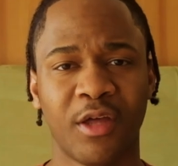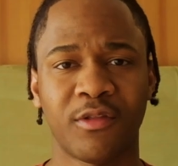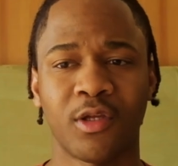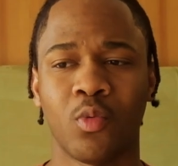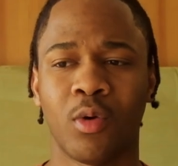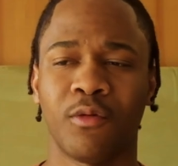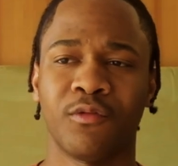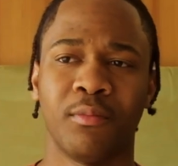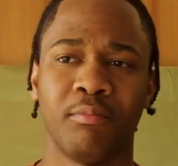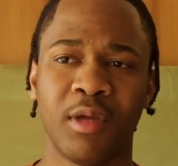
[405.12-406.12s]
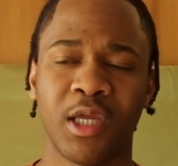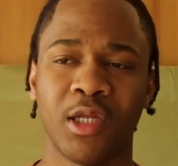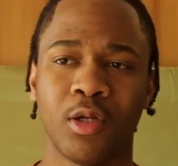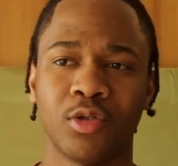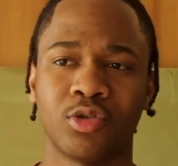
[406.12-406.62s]
think one of the
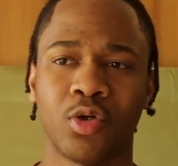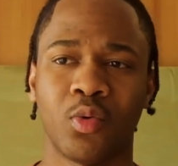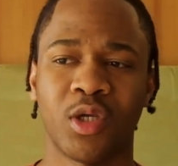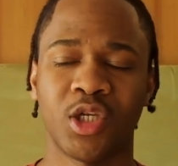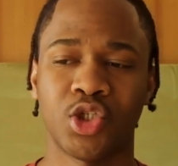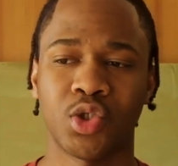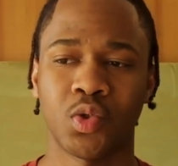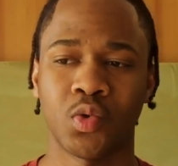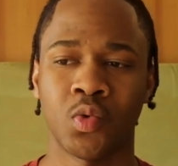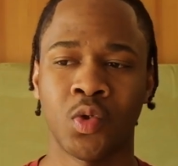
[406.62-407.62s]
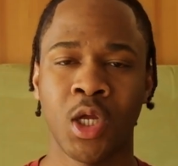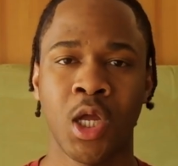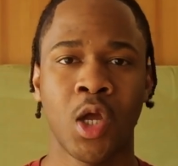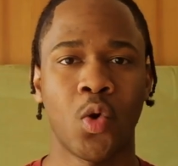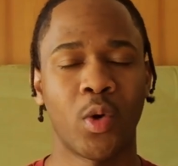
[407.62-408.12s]
main also issue
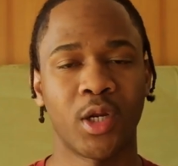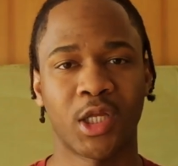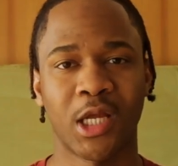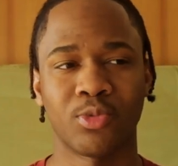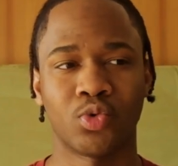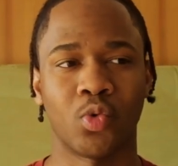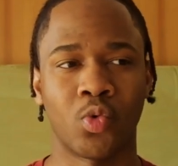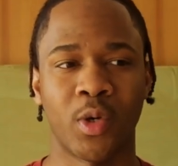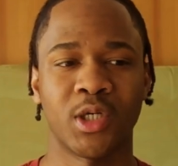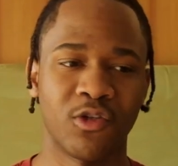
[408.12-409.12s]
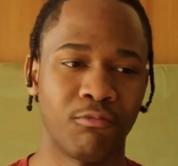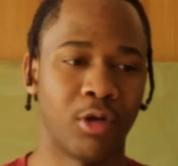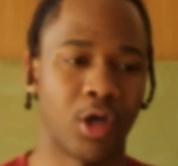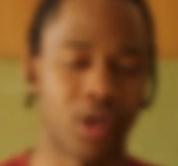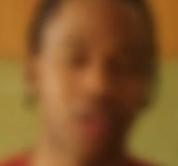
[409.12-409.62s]
when it comes to creative
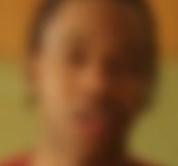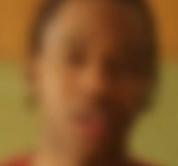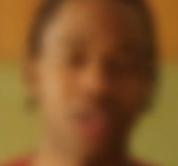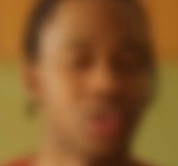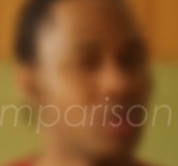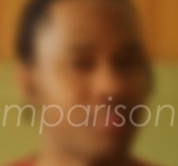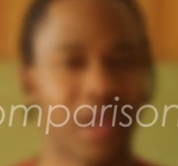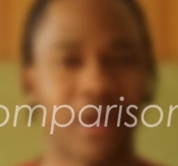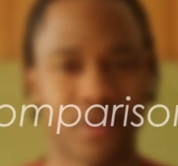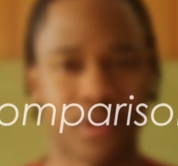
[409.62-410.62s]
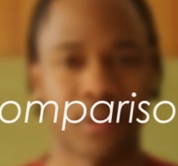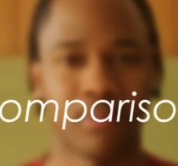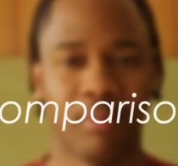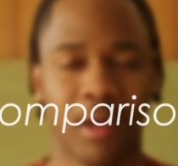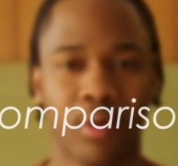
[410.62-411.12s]
block is comparison.
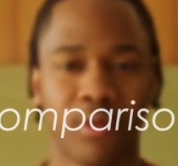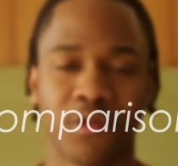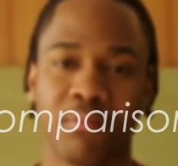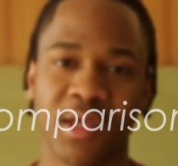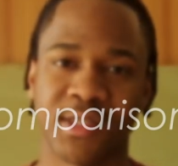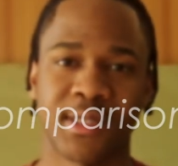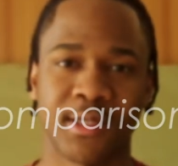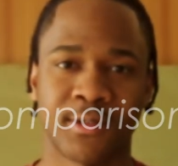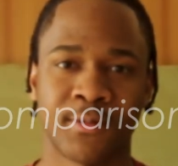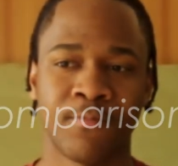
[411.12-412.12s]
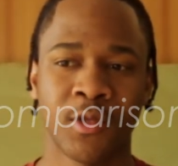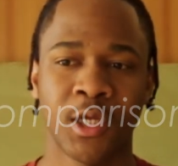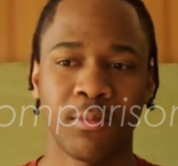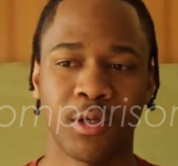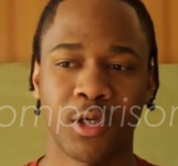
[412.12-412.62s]
I don't know if it makes sense,
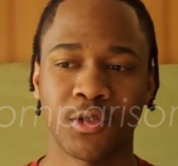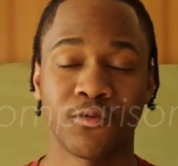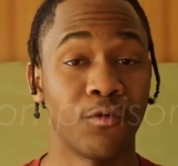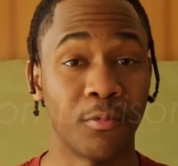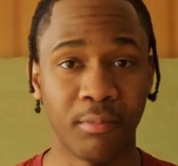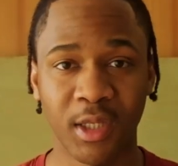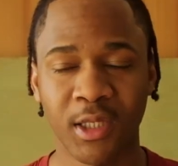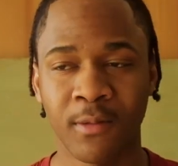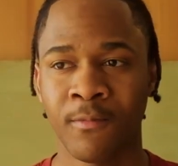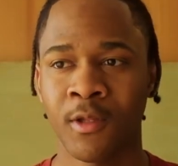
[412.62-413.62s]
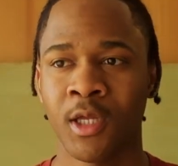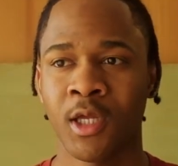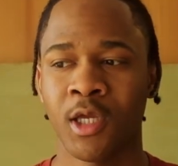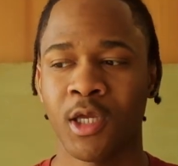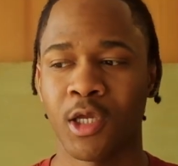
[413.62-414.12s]
because for me,
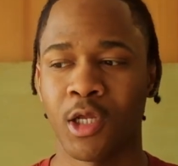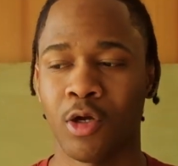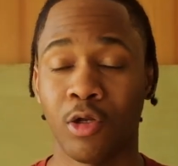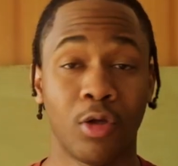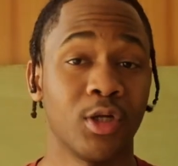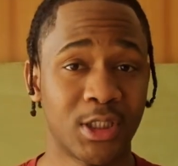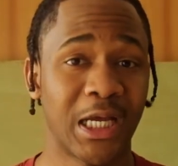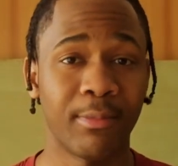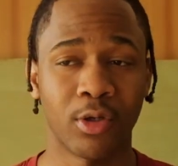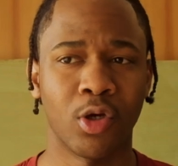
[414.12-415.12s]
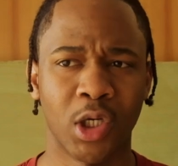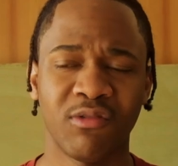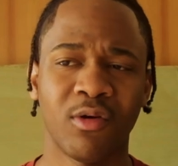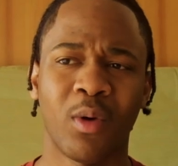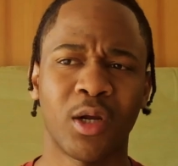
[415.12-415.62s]
a long time ago,
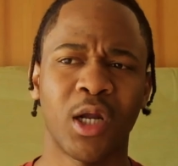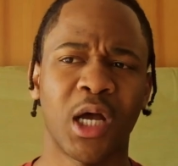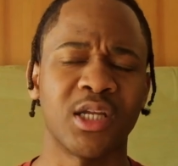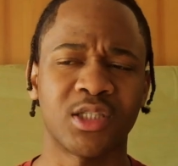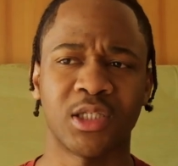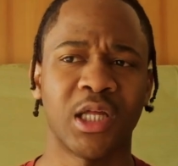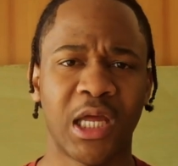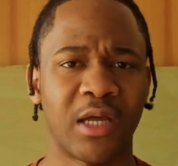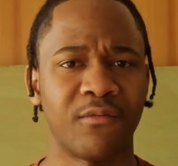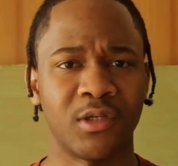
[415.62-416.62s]
even right now, I still have